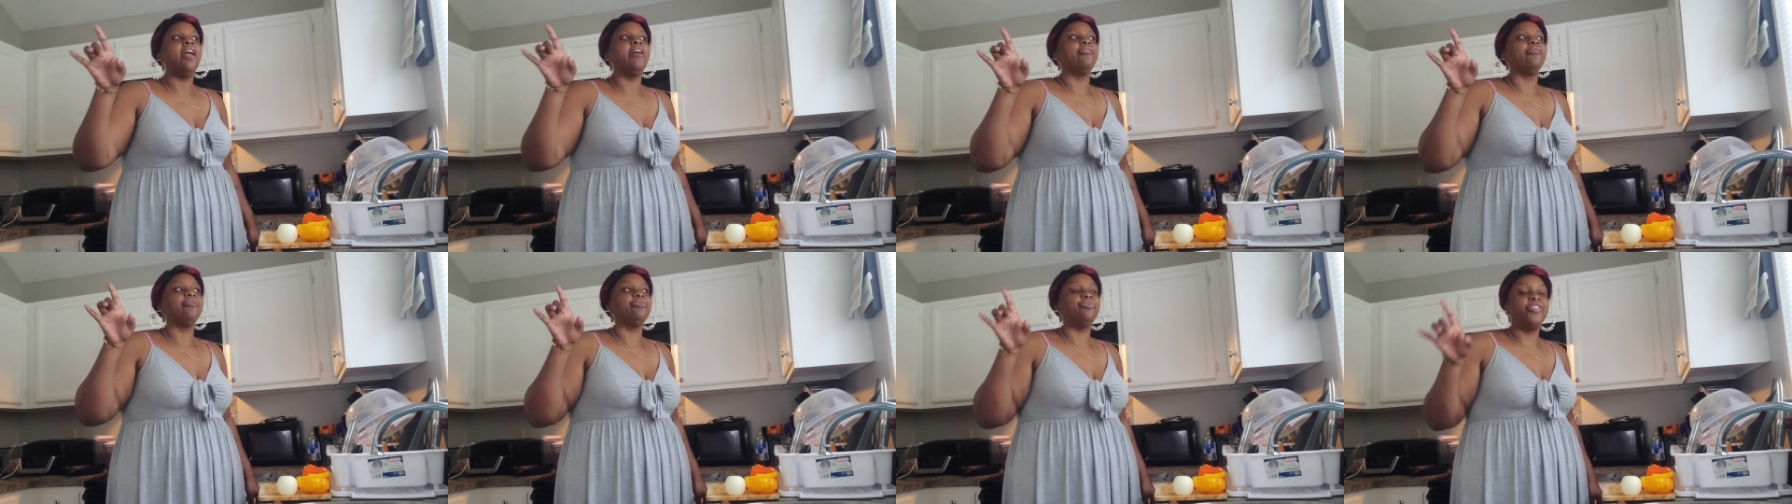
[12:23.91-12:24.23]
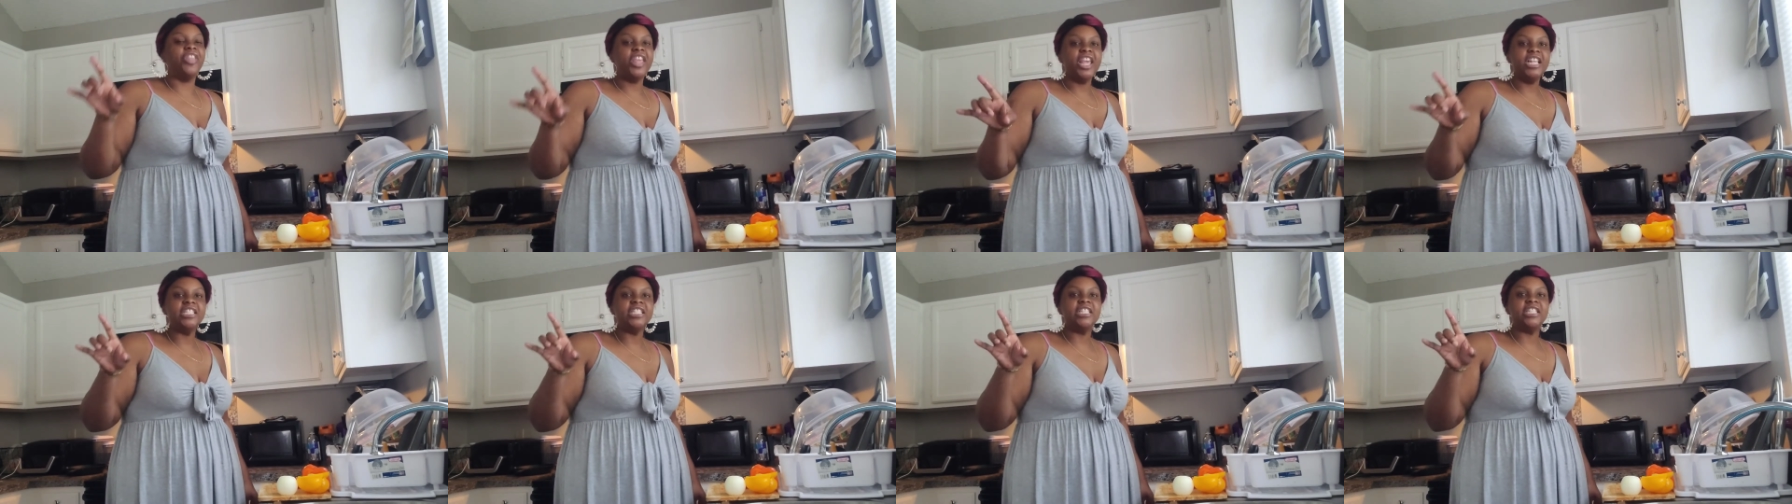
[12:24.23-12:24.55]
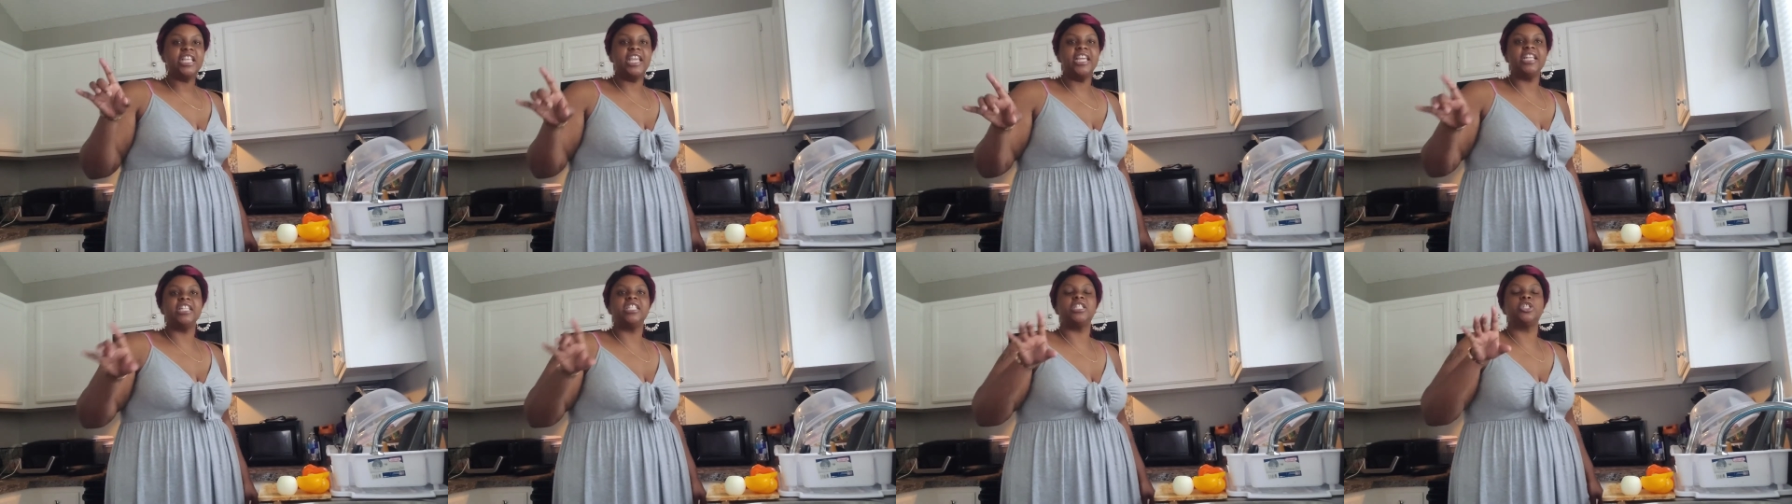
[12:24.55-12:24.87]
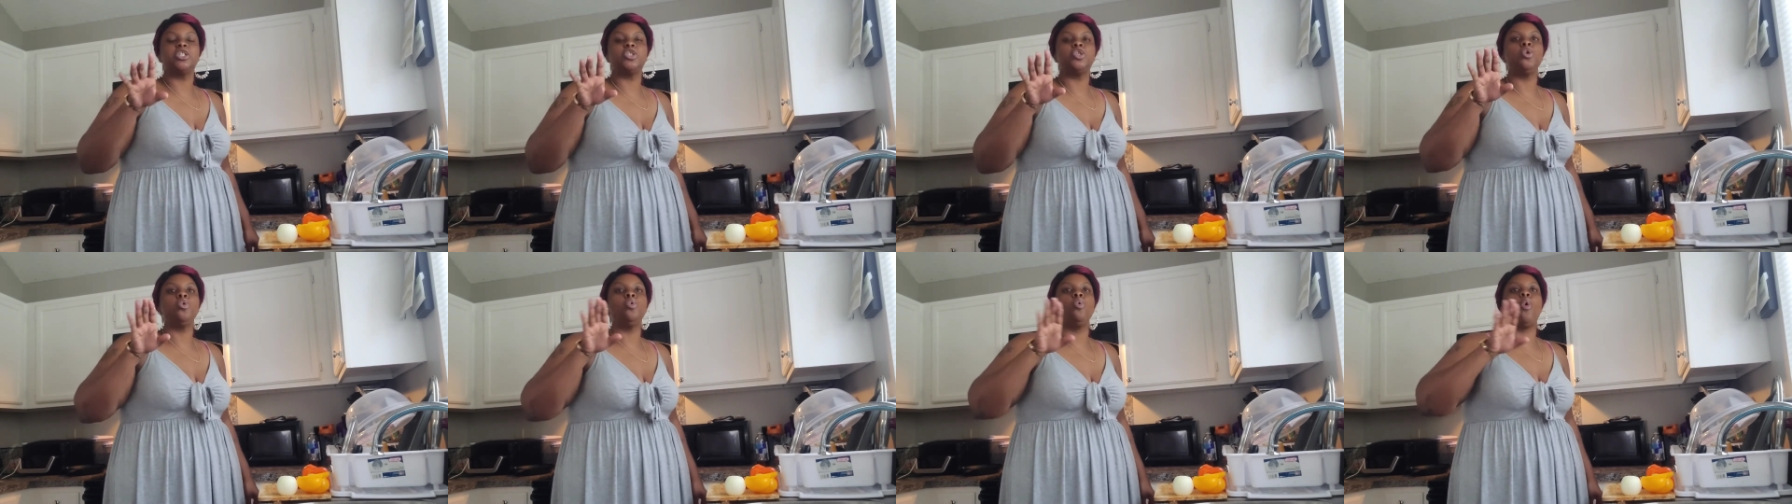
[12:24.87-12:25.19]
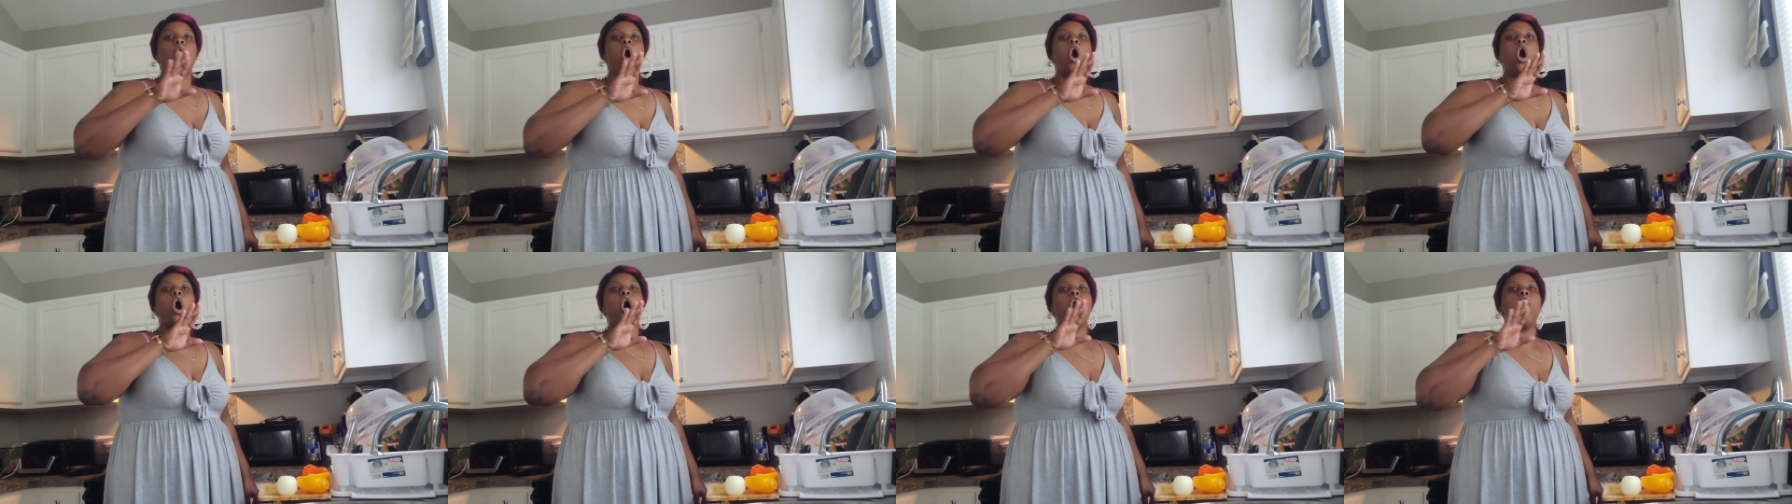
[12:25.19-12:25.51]
This is to
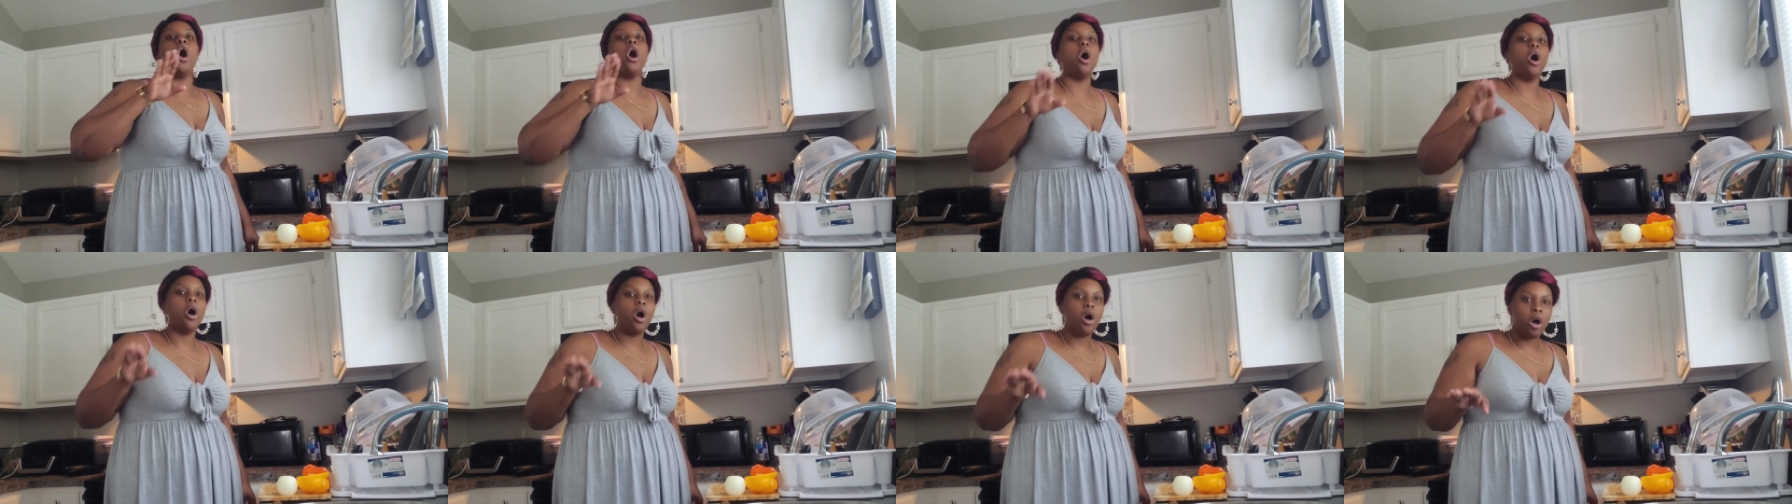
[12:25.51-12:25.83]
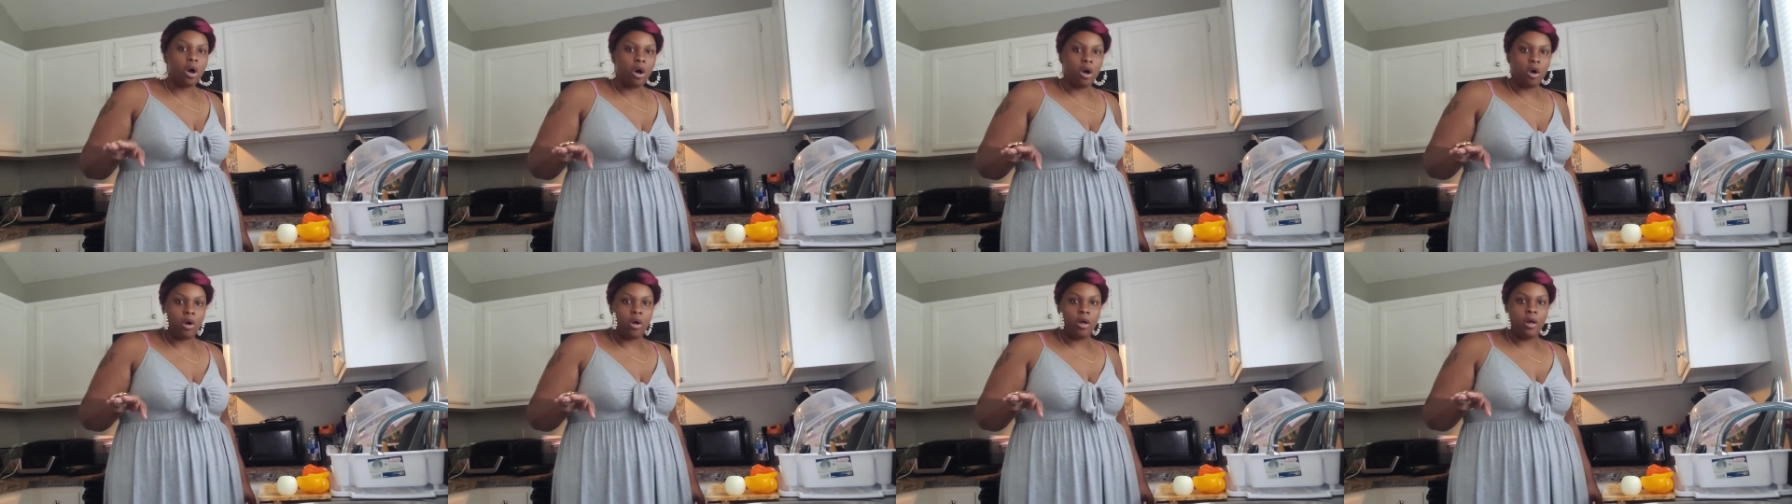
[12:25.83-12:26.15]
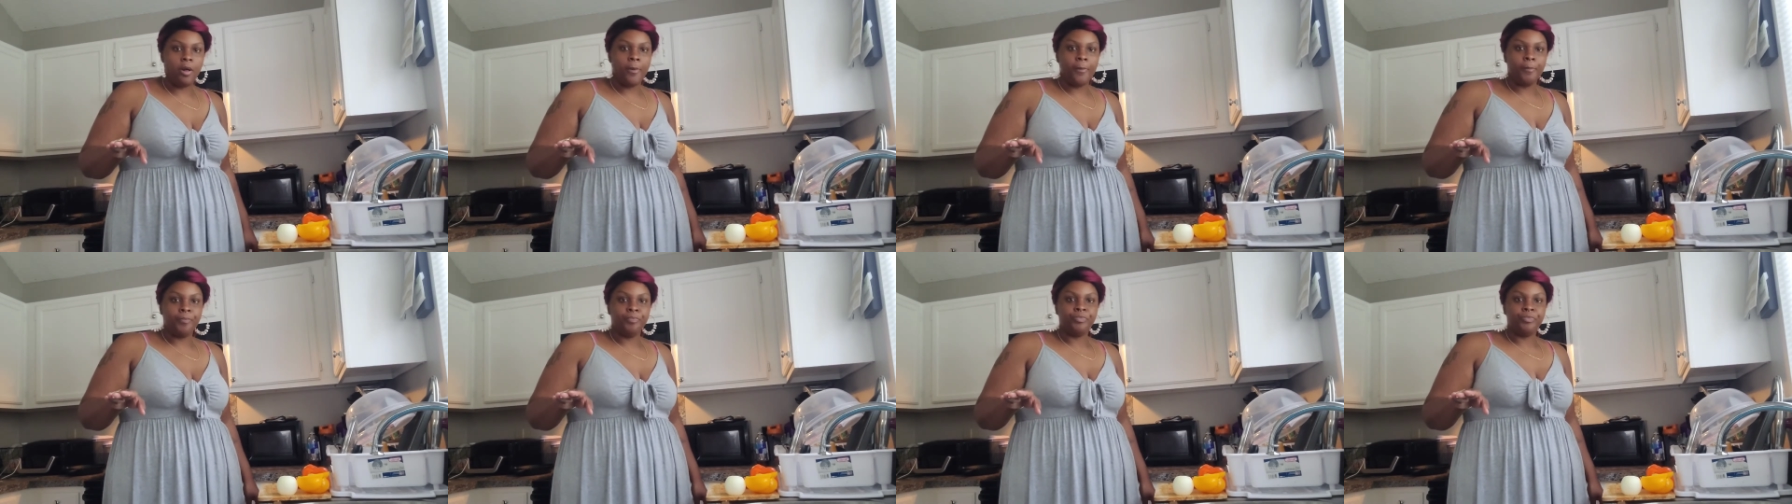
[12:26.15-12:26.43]
all